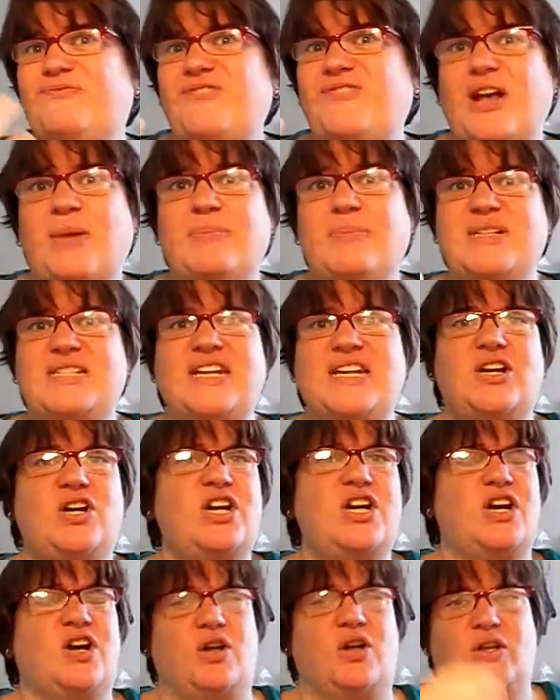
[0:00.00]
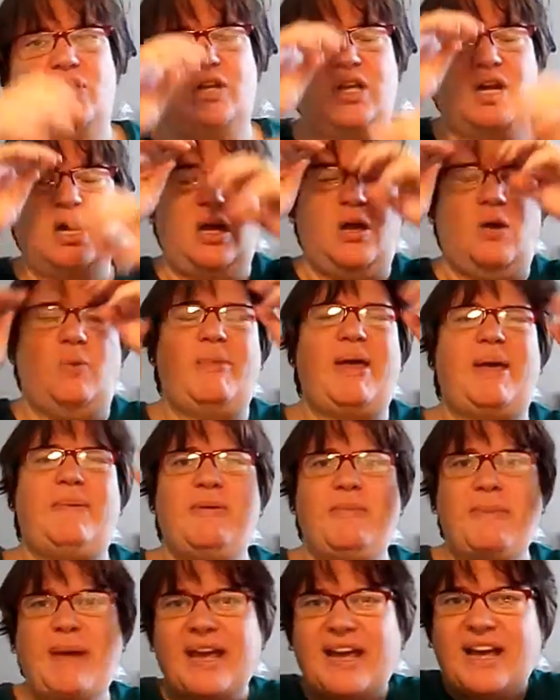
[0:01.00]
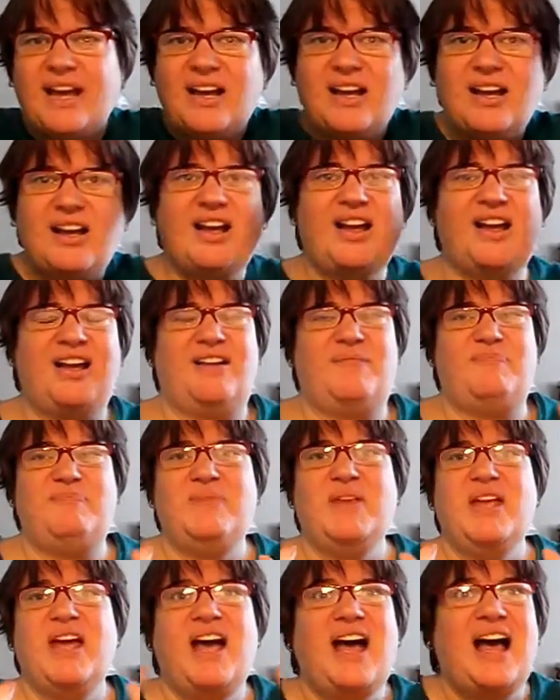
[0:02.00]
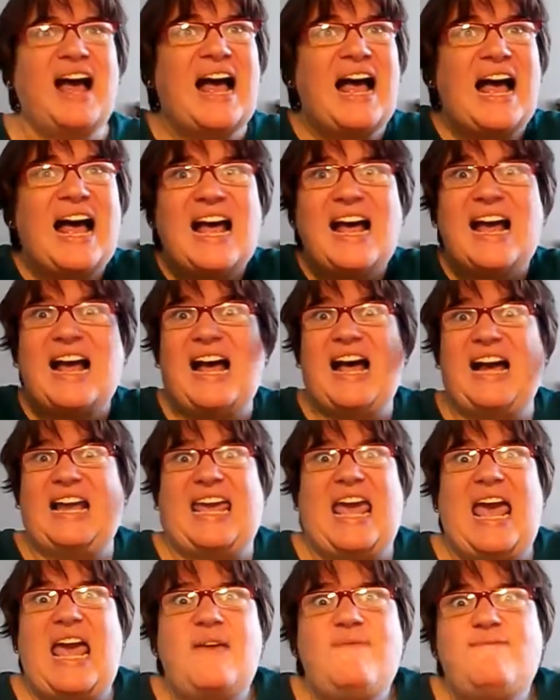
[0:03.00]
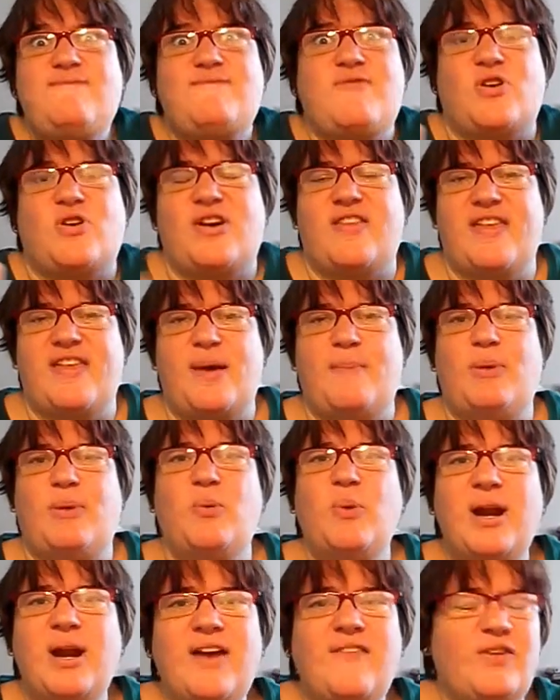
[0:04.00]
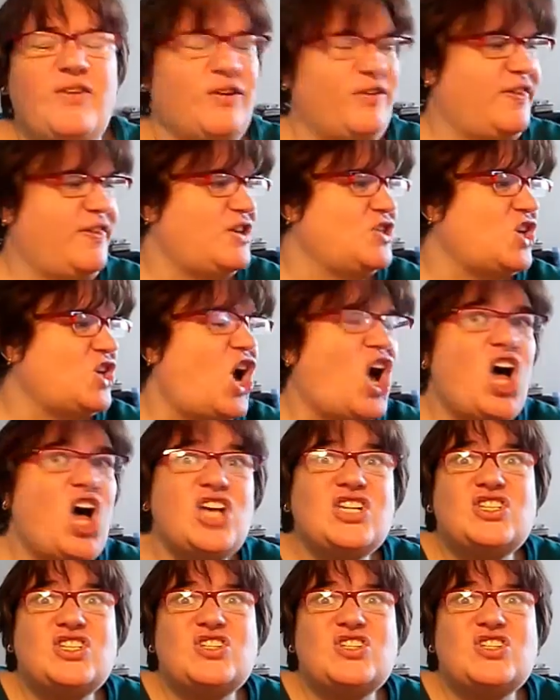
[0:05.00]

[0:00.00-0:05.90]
felt material, you know, maybe make a cape for them, or whatever. There's all